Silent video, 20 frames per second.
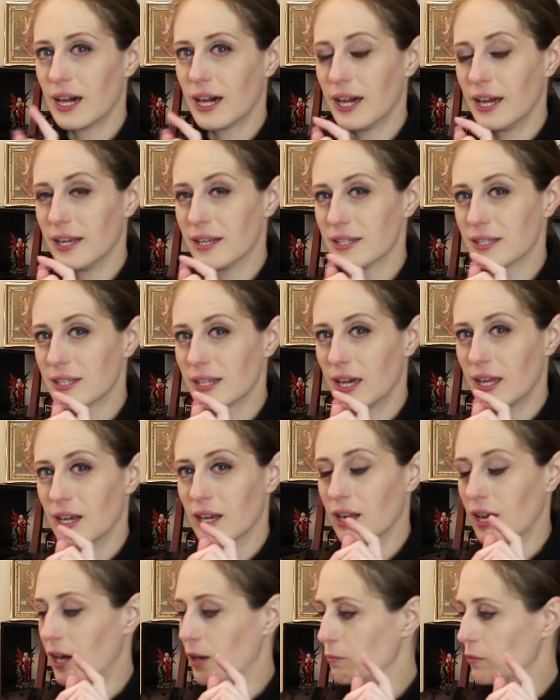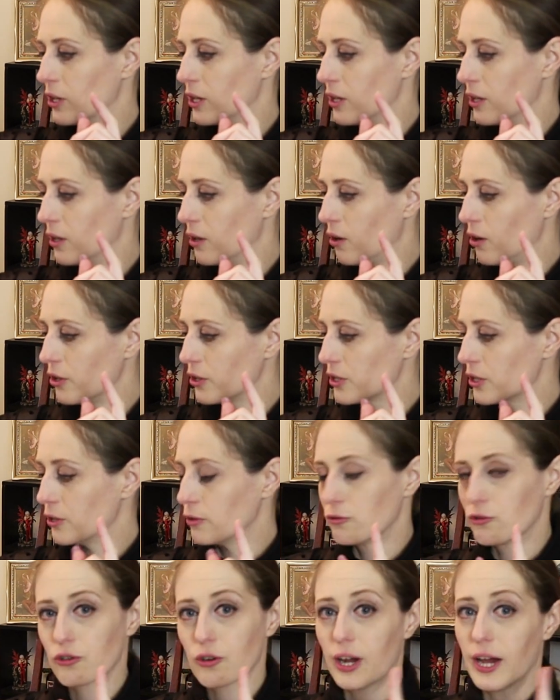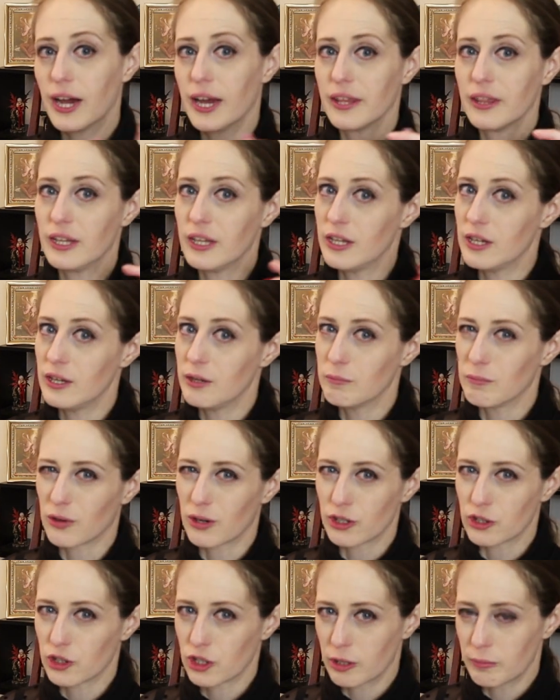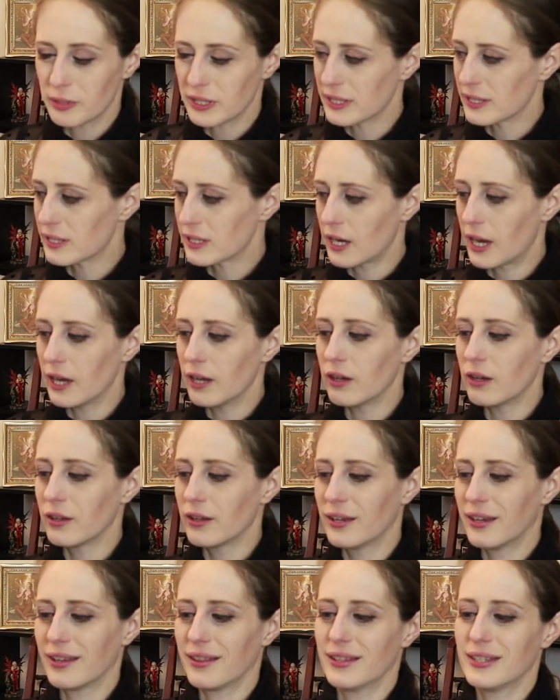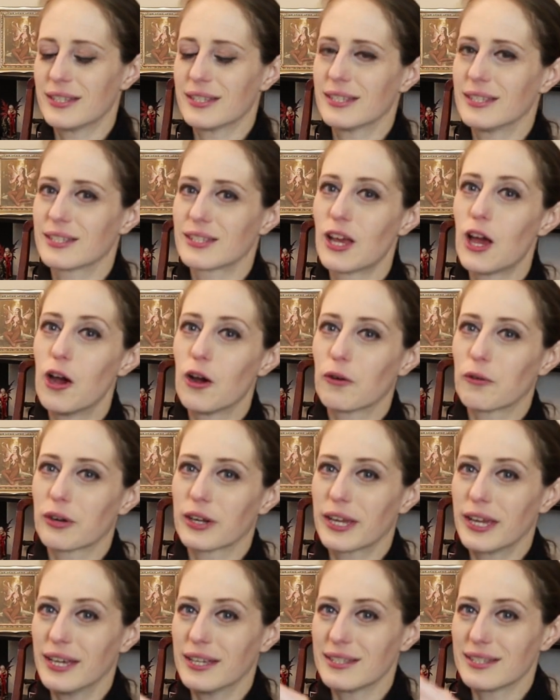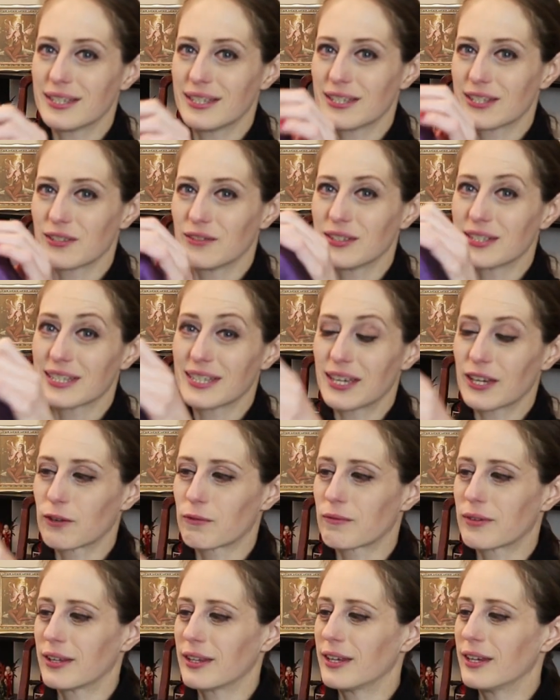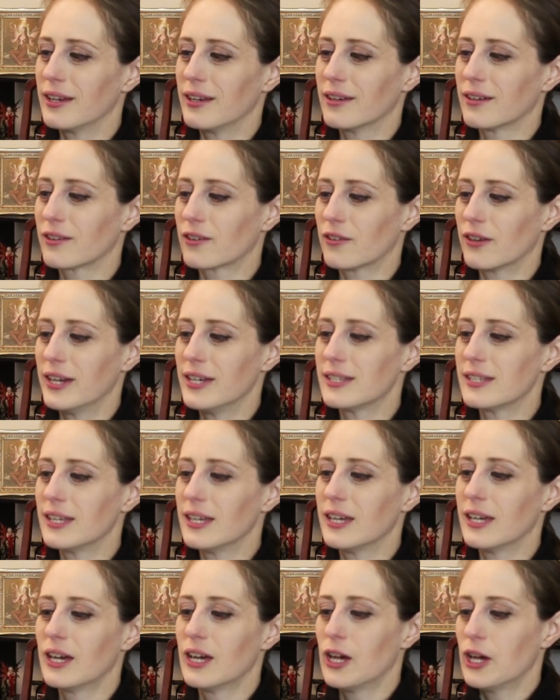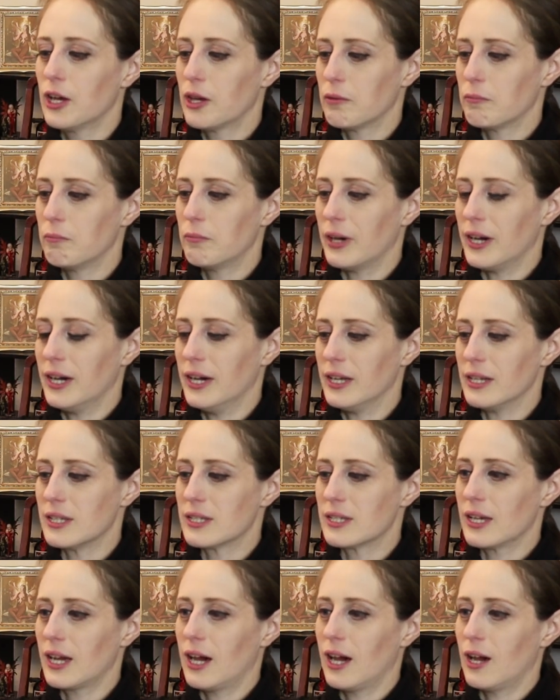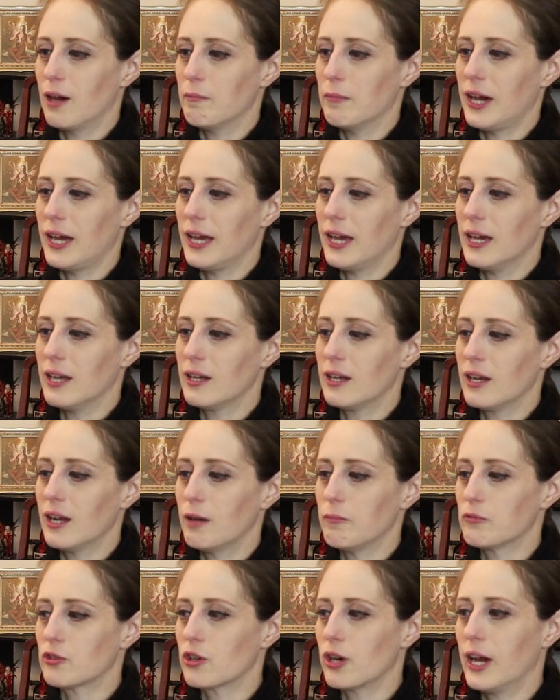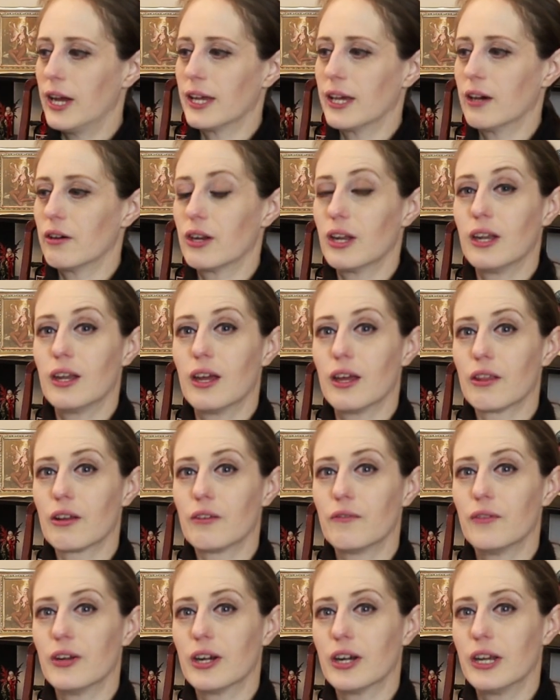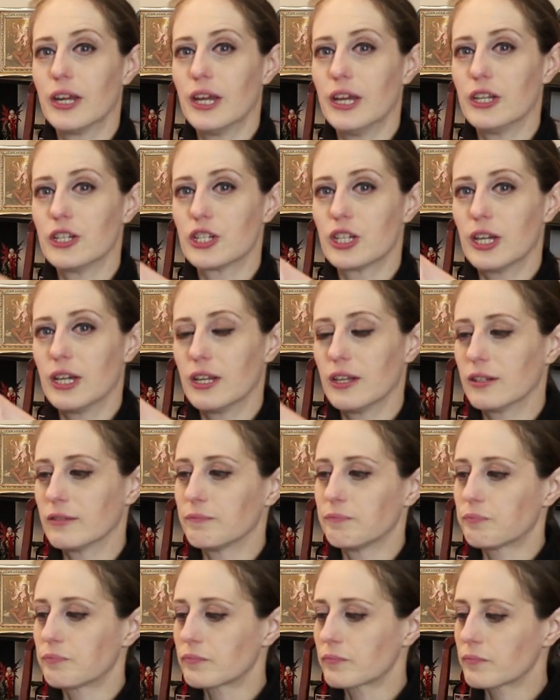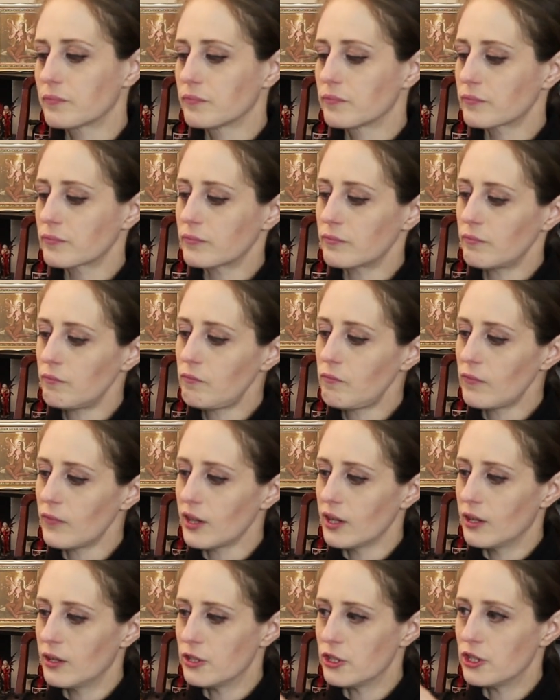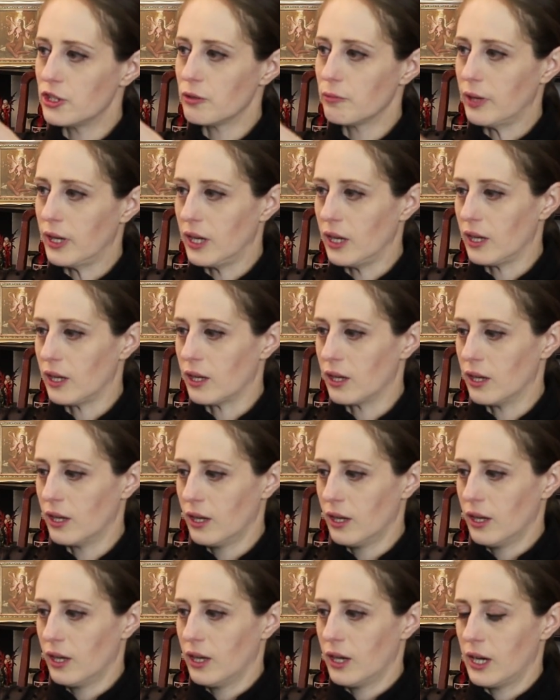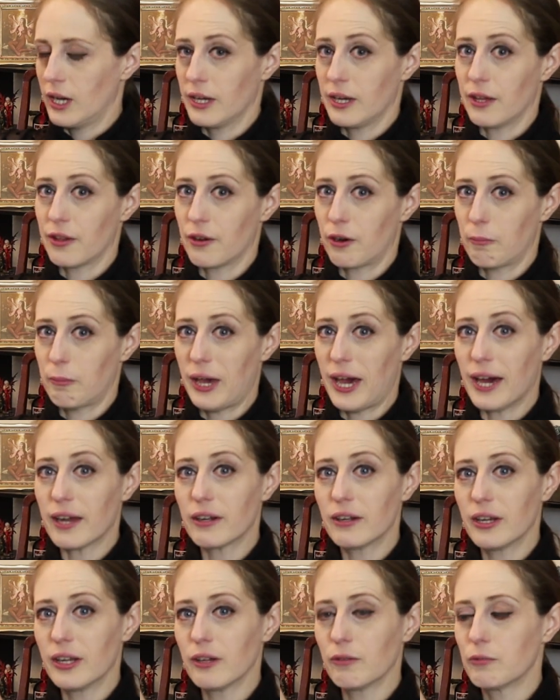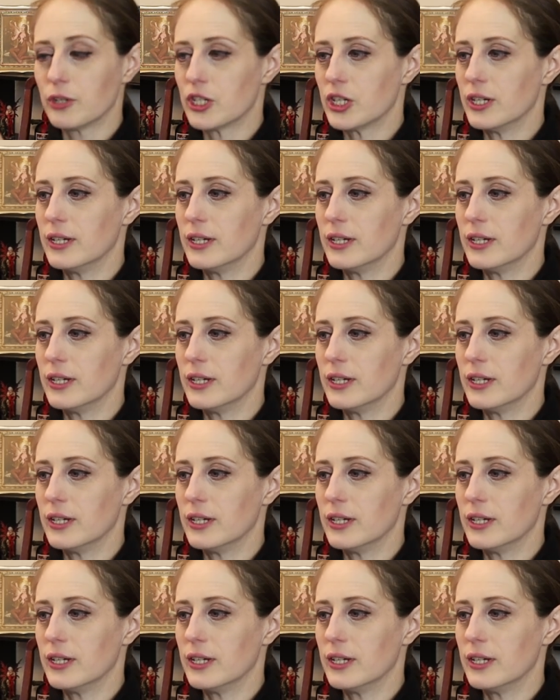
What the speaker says: I decided I'm gonna also try the more German style, and this is organza, so it's like really crazy. But I ended up trying out another variation, doing another patterning, which